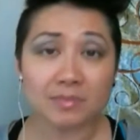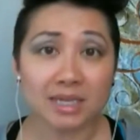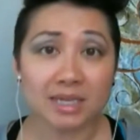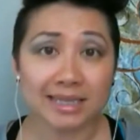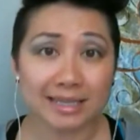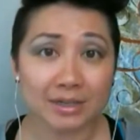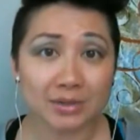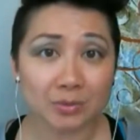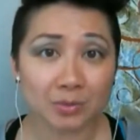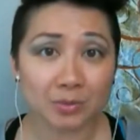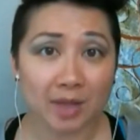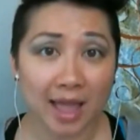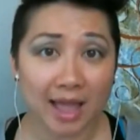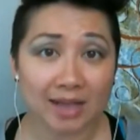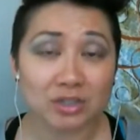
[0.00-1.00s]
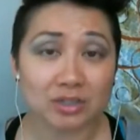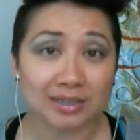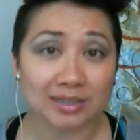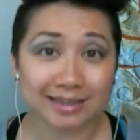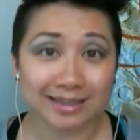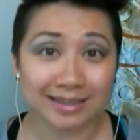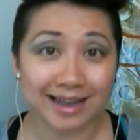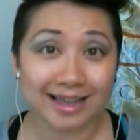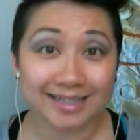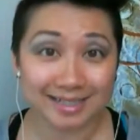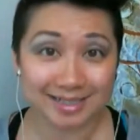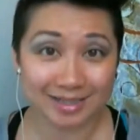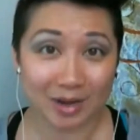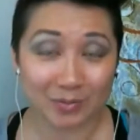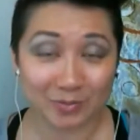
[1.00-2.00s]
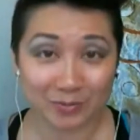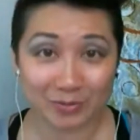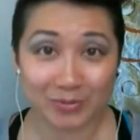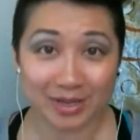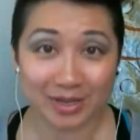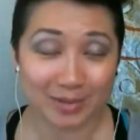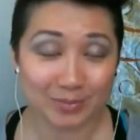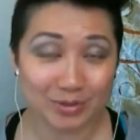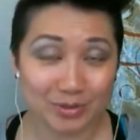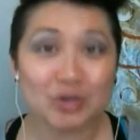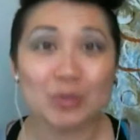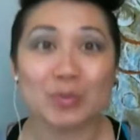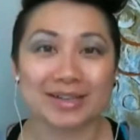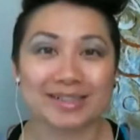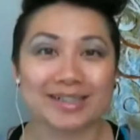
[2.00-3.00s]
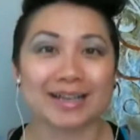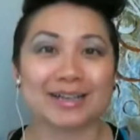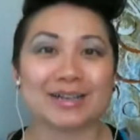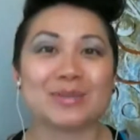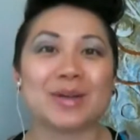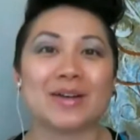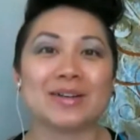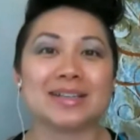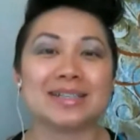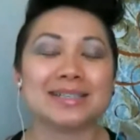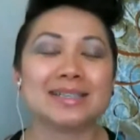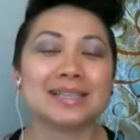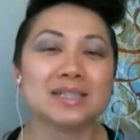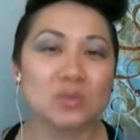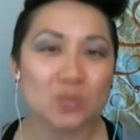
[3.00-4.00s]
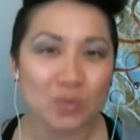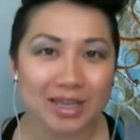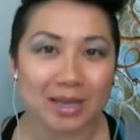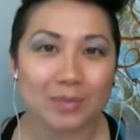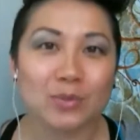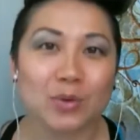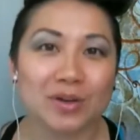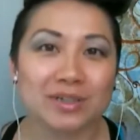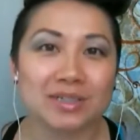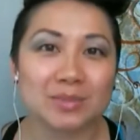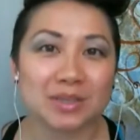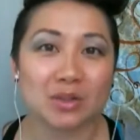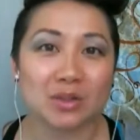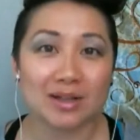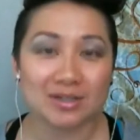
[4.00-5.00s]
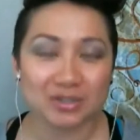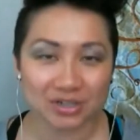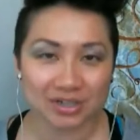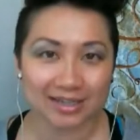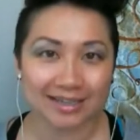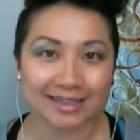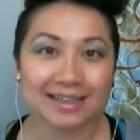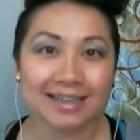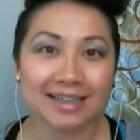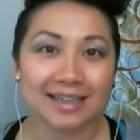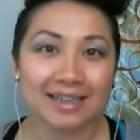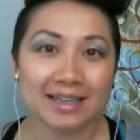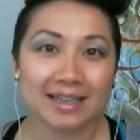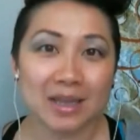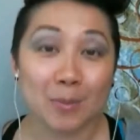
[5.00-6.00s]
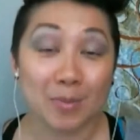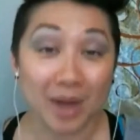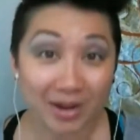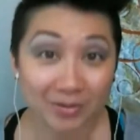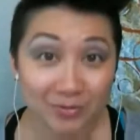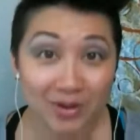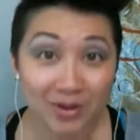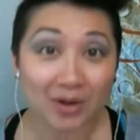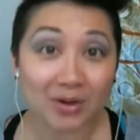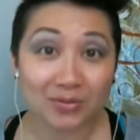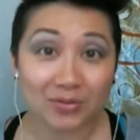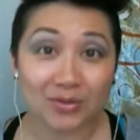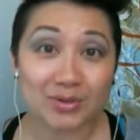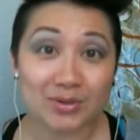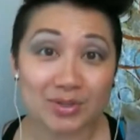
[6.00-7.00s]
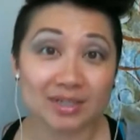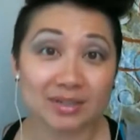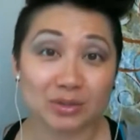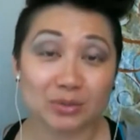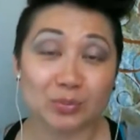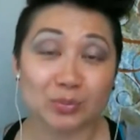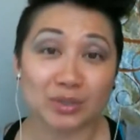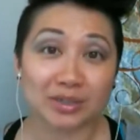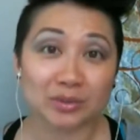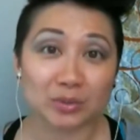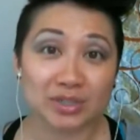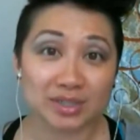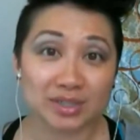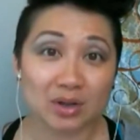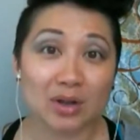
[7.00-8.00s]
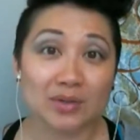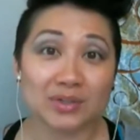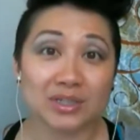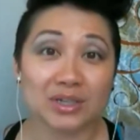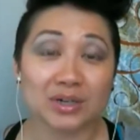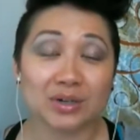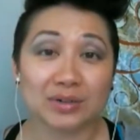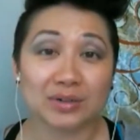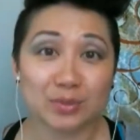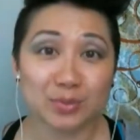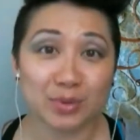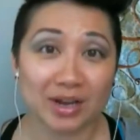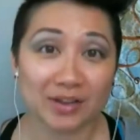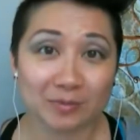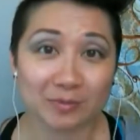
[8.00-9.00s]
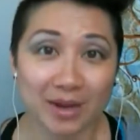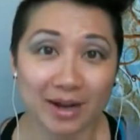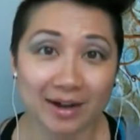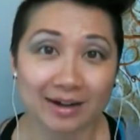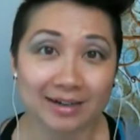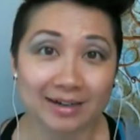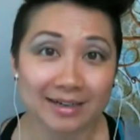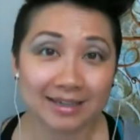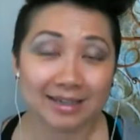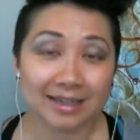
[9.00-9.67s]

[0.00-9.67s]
And then actually the next step for me, and I'm super excited about, is this week I'm going to be launching my very first Kindle book, which is called The Year of the Brave Bear.